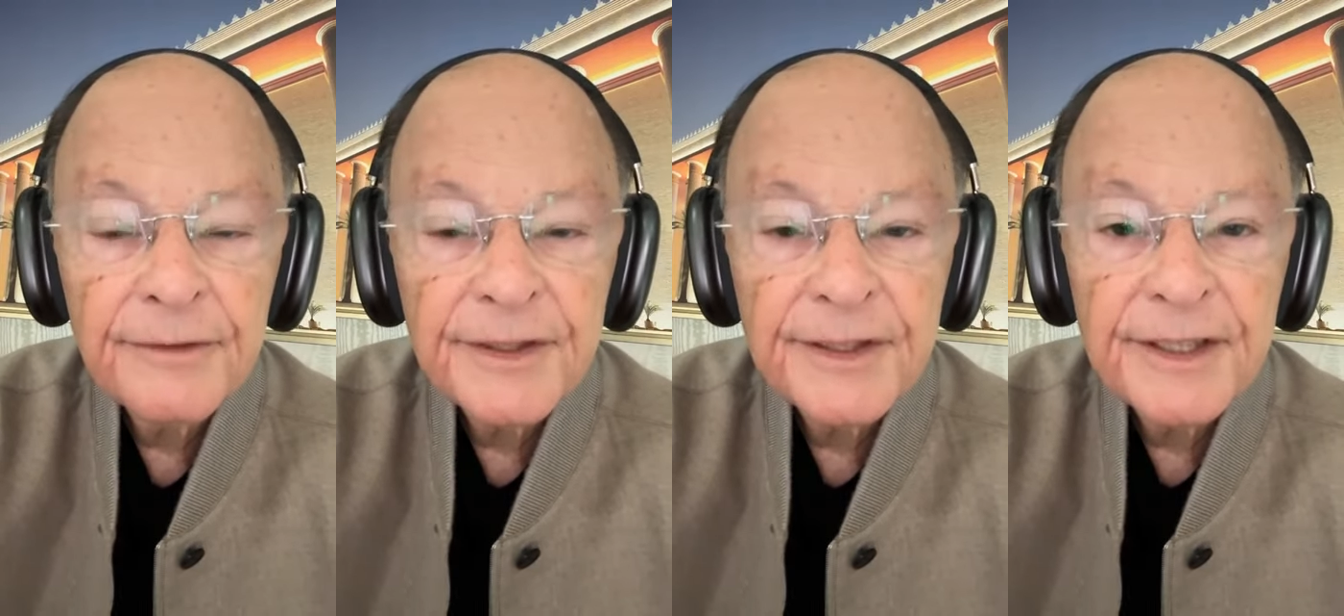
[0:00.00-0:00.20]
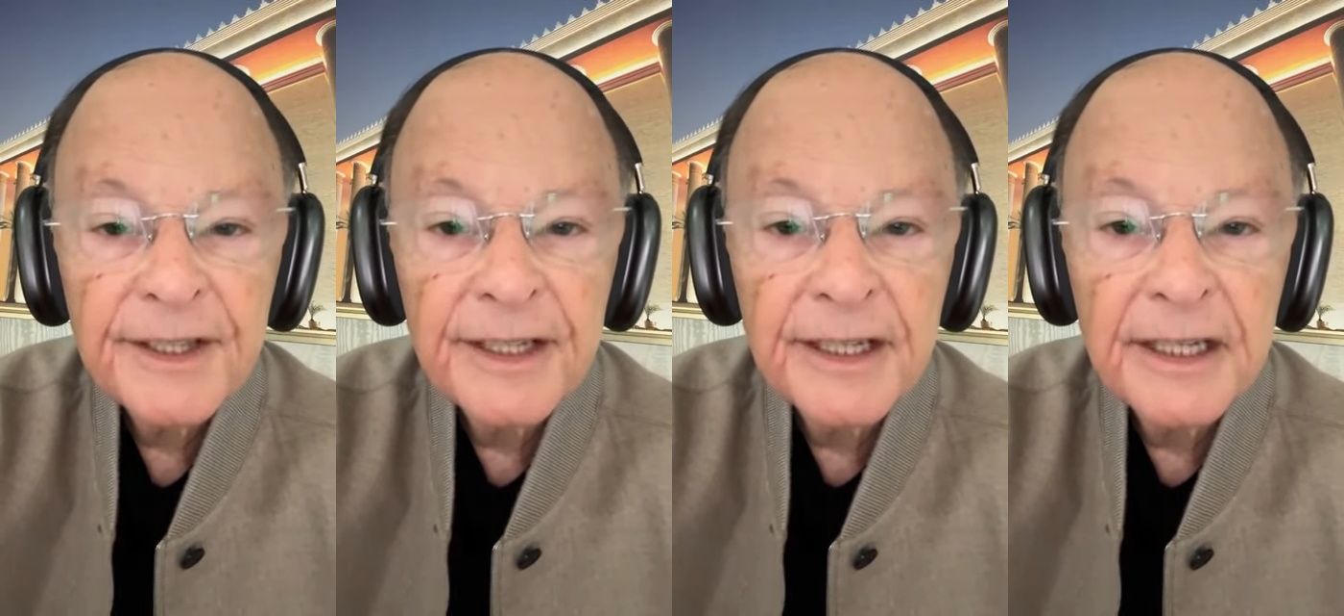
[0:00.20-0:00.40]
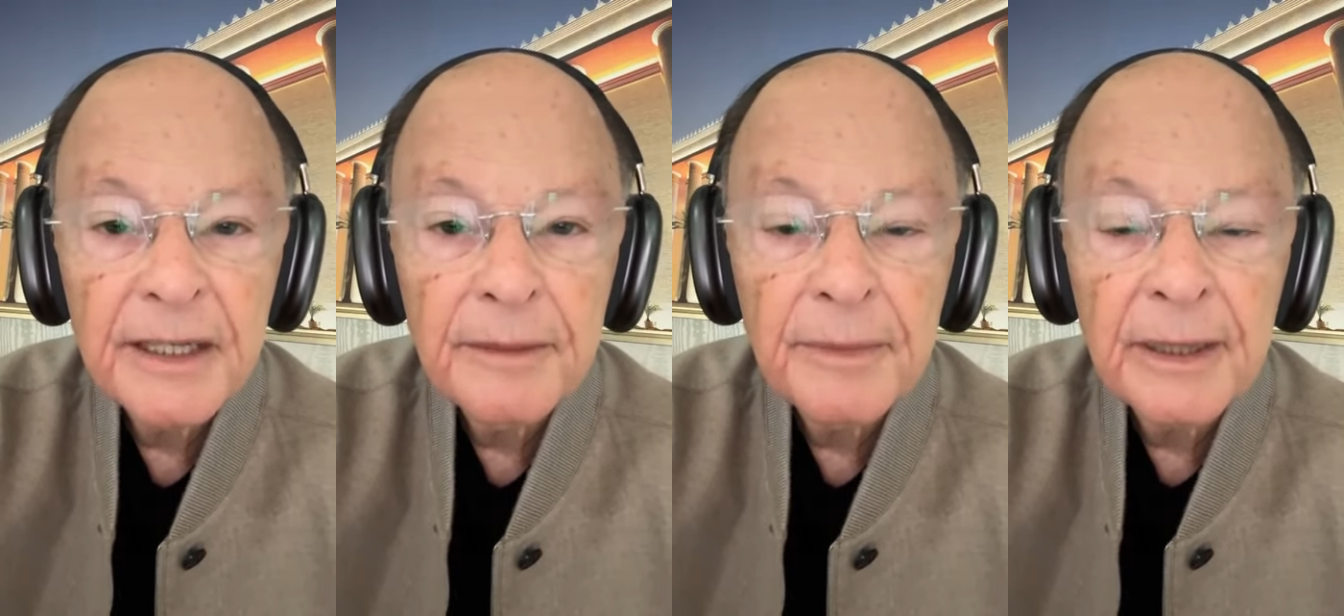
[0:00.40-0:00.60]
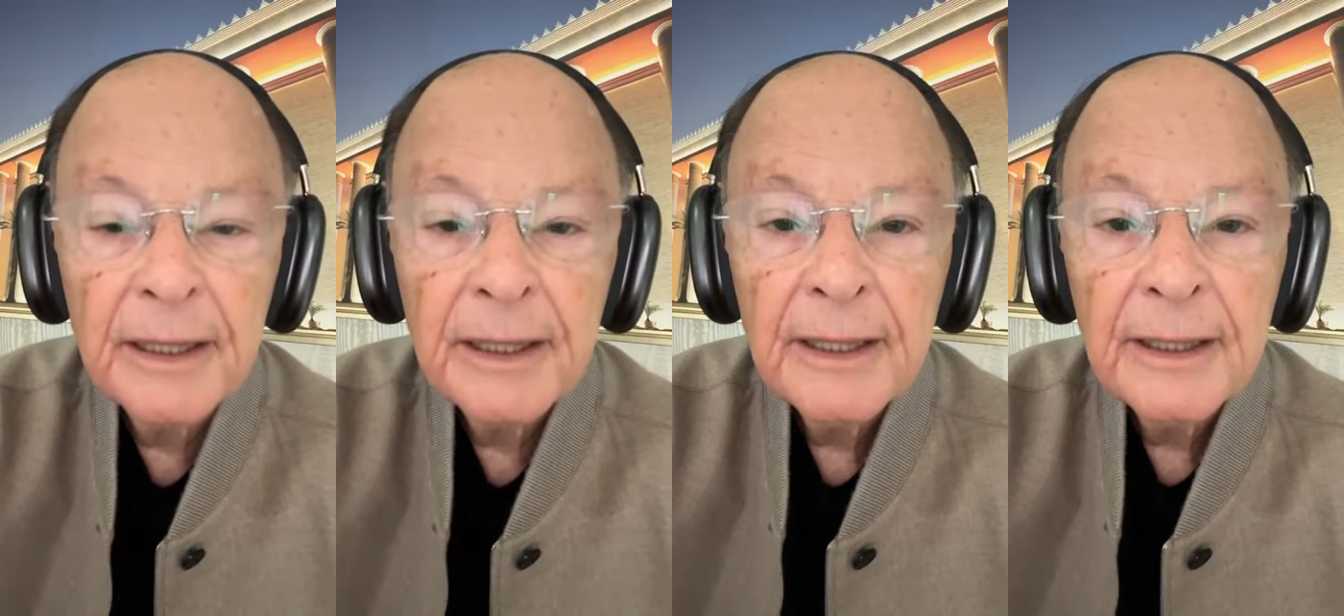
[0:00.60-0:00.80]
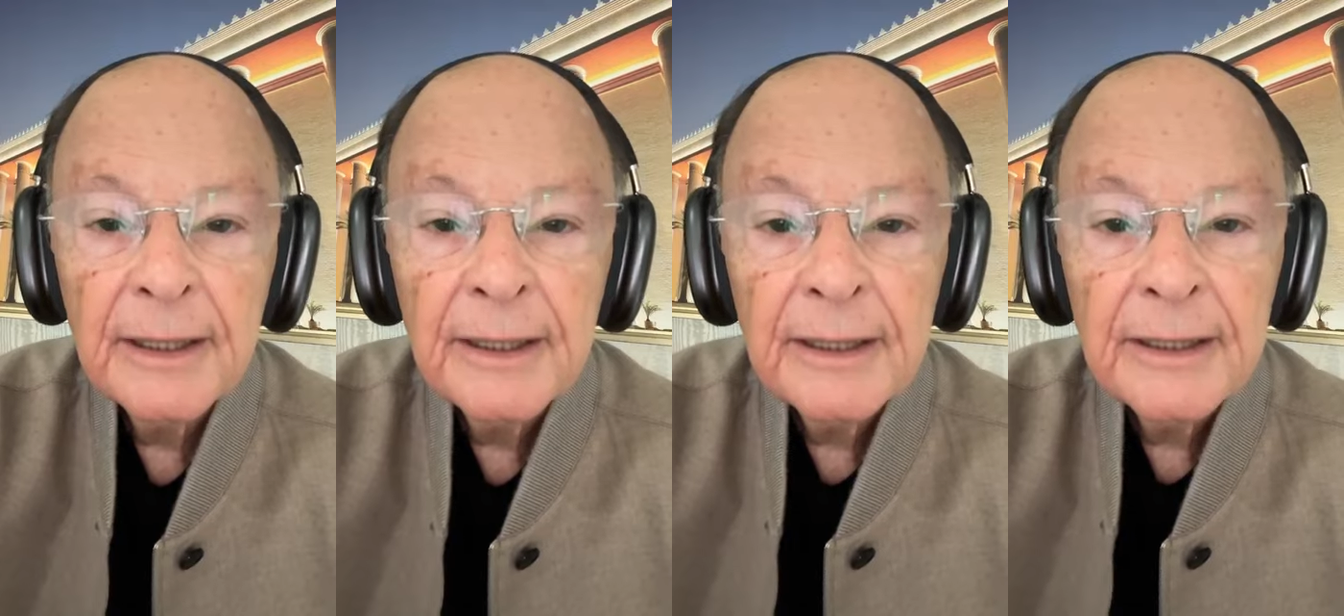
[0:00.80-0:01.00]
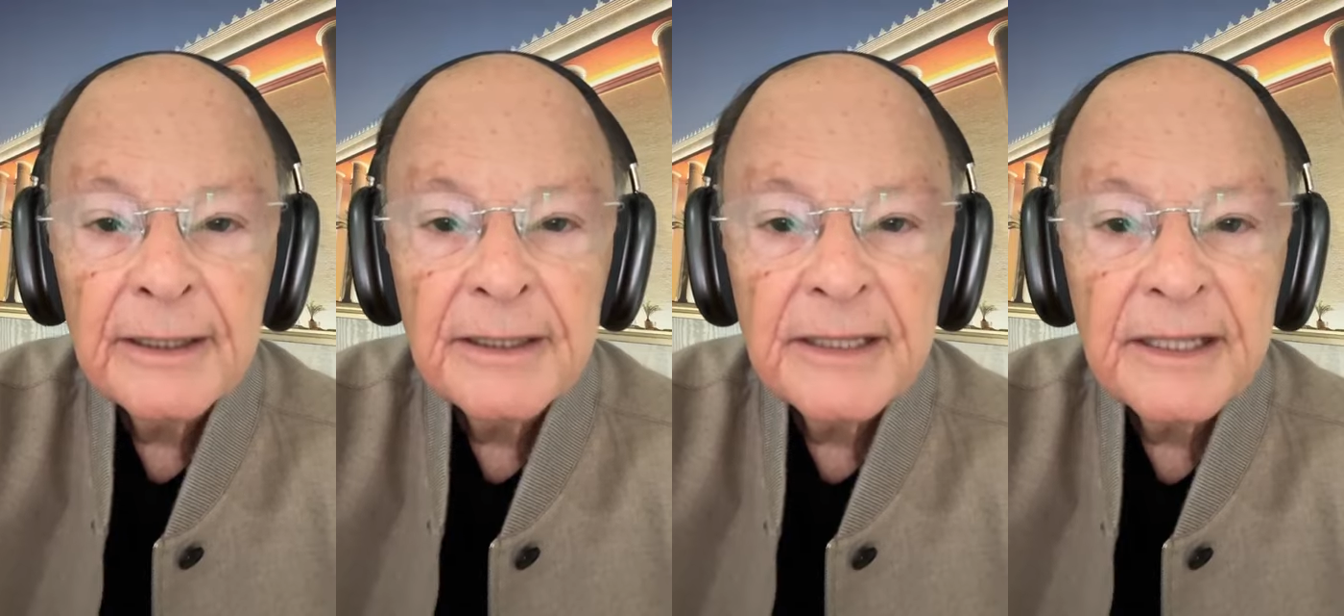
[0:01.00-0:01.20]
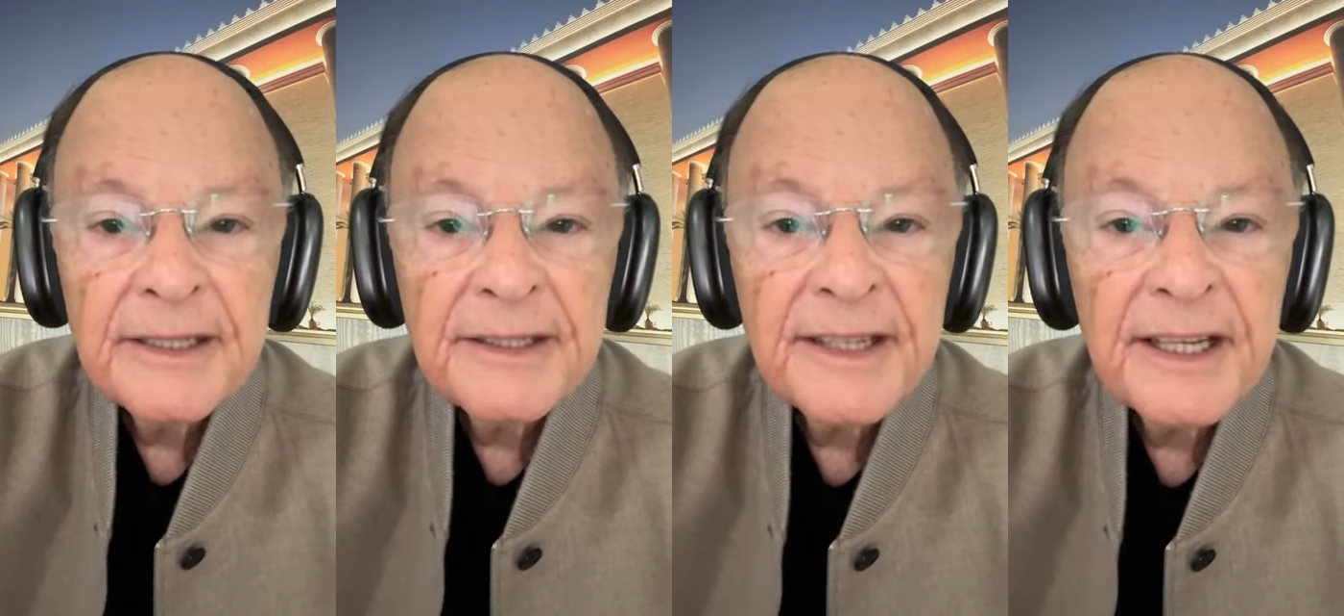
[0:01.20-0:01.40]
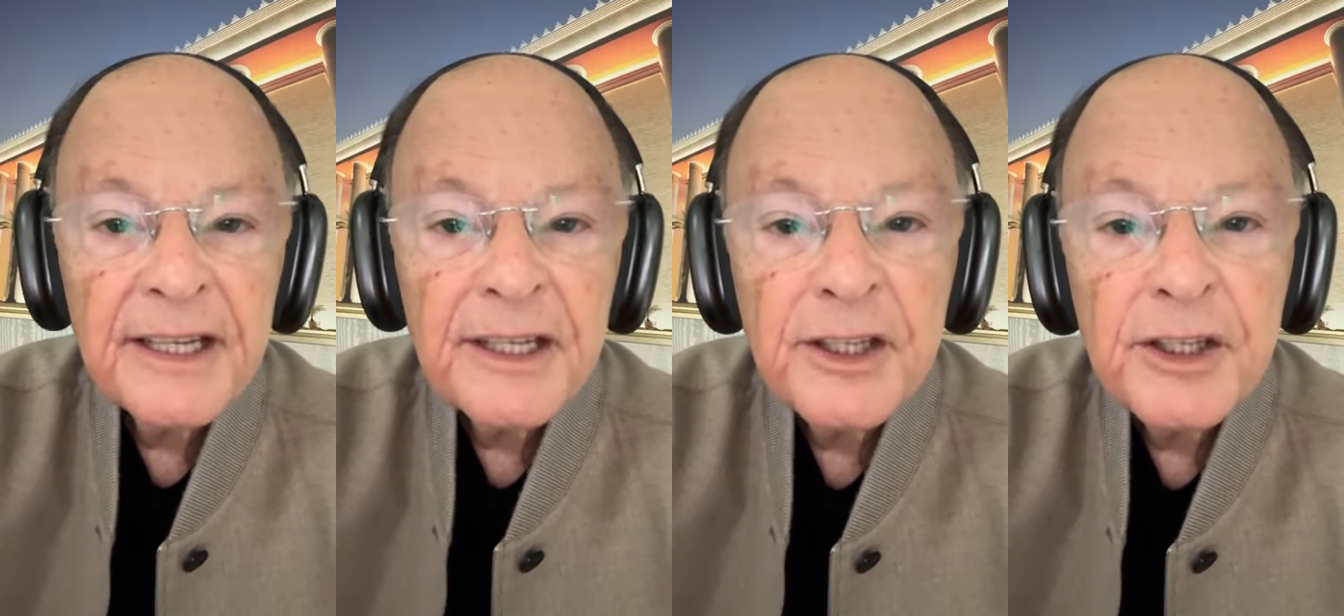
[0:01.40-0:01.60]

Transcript: You feel good